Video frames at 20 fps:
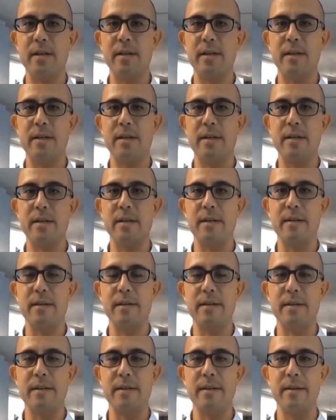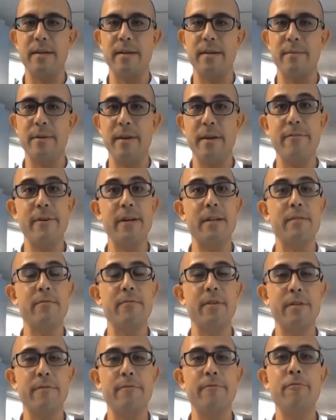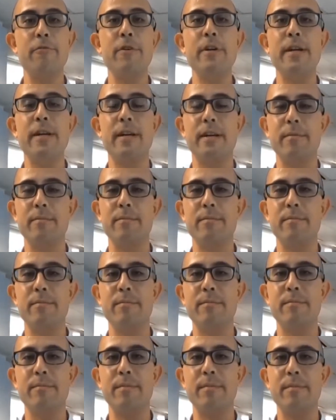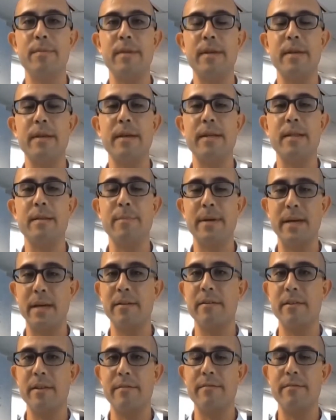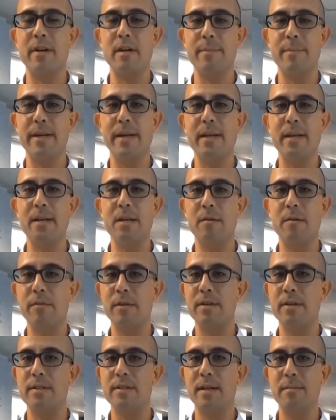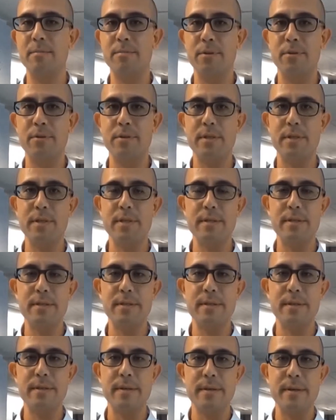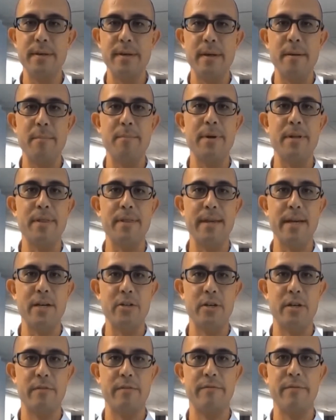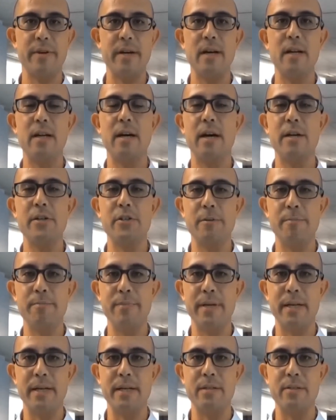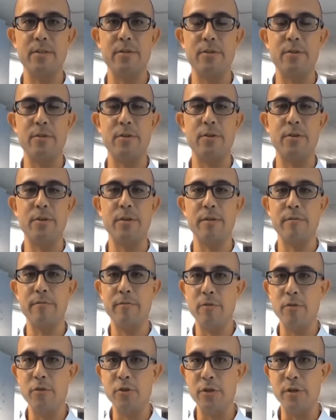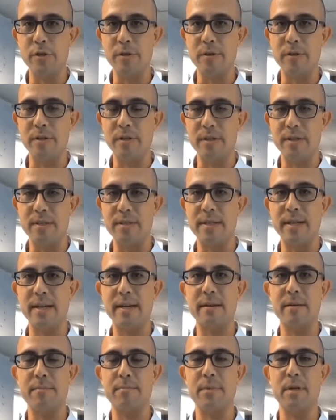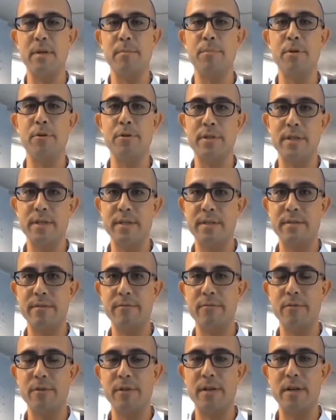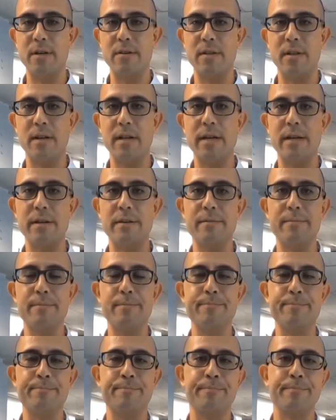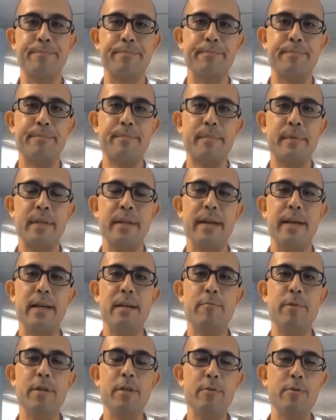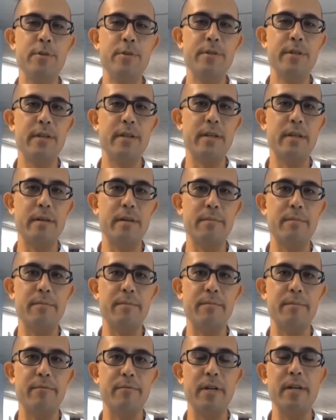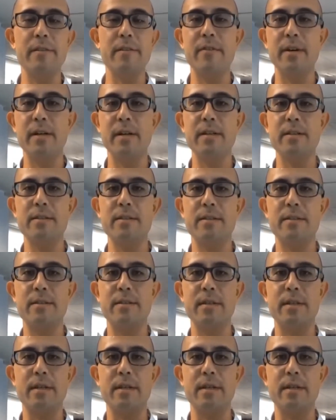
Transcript: are effectively free at the very beginning of the design process, but they actually have a very large impact on the future design process further down the line. And we use very advanced